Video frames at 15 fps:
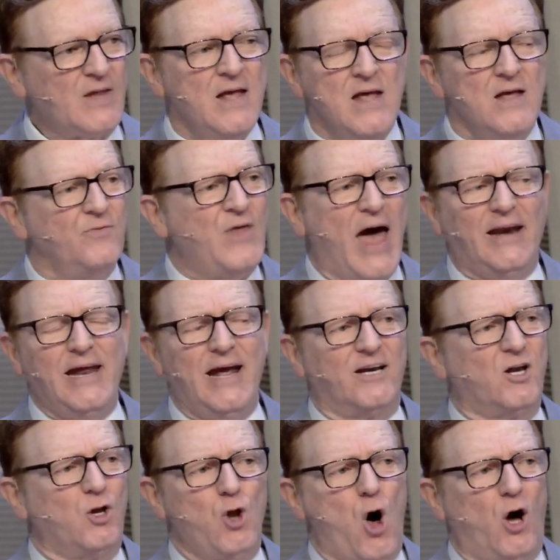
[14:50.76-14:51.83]
that had
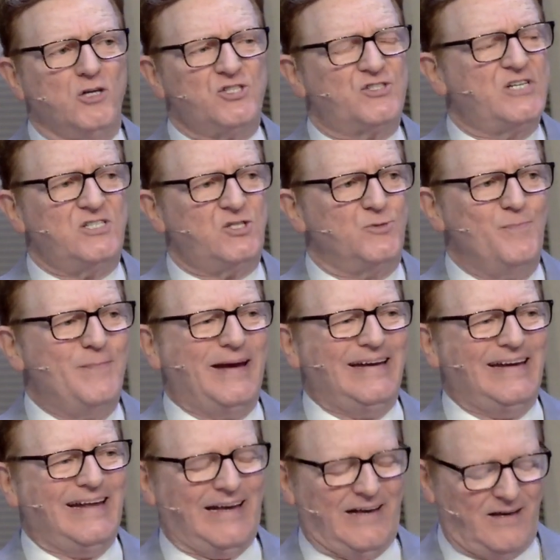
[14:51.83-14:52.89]
lost its
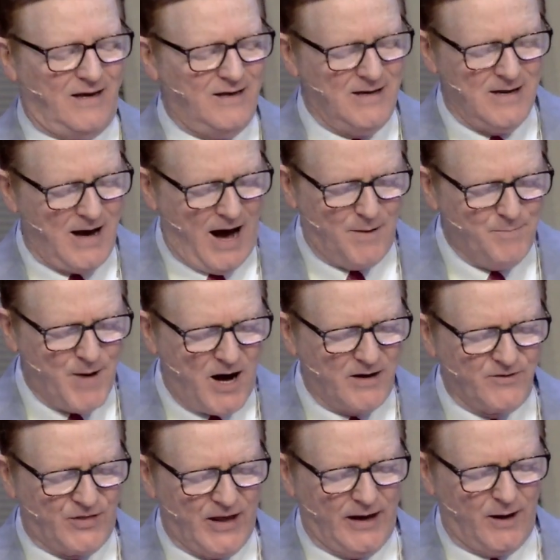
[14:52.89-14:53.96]
meaning
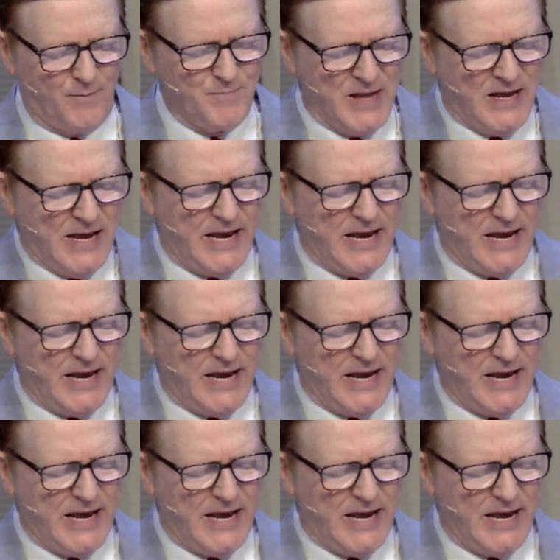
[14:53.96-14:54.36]
among them.